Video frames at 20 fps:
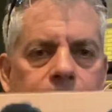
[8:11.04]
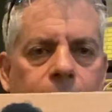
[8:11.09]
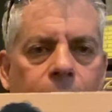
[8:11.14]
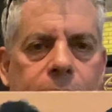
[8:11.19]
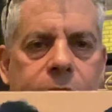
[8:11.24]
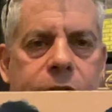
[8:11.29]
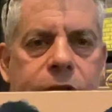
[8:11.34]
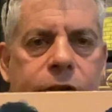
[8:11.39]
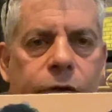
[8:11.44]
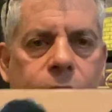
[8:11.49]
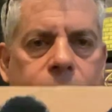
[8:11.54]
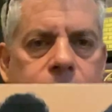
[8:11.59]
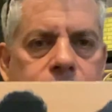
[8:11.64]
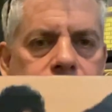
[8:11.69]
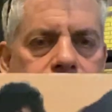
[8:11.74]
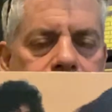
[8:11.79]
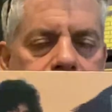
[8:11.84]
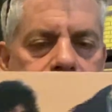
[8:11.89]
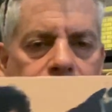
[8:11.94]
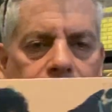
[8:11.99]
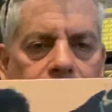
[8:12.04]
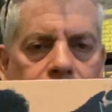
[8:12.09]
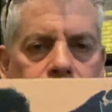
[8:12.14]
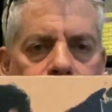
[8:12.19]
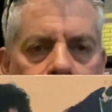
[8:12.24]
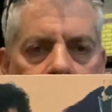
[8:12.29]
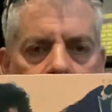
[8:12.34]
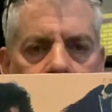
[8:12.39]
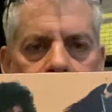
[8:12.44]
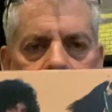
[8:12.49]
this dude, he's got a
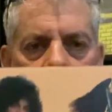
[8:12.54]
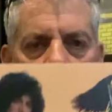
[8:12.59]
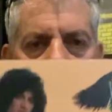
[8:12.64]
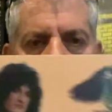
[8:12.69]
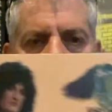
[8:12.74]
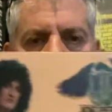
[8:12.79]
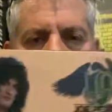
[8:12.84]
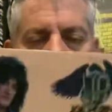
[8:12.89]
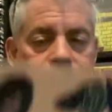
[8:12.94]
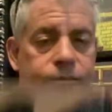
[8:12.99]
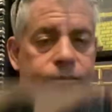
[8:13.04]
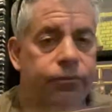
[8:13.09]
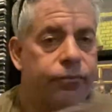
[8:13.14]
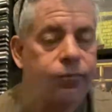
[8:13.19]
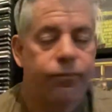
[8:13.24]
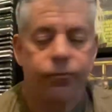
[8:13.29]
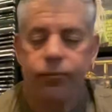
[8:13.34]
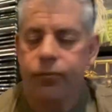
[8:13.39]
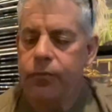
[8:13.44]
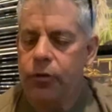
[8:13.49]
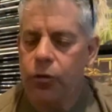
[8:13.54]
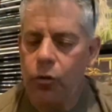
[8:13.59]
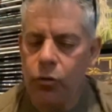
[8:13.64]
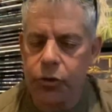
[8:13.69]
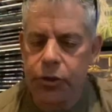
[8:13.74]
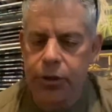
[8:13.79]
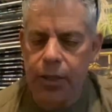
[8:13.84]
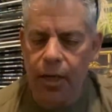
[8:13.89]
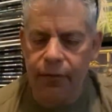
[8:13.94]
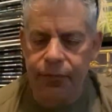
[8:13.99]
book written out. Cool
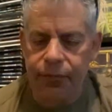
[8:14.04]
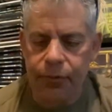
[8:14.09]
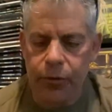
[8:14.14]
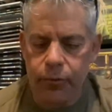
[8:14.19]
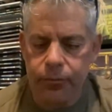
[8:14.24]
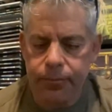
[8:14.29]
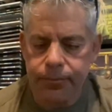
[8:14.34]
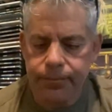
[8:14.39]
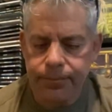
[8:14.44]
stuff, dude.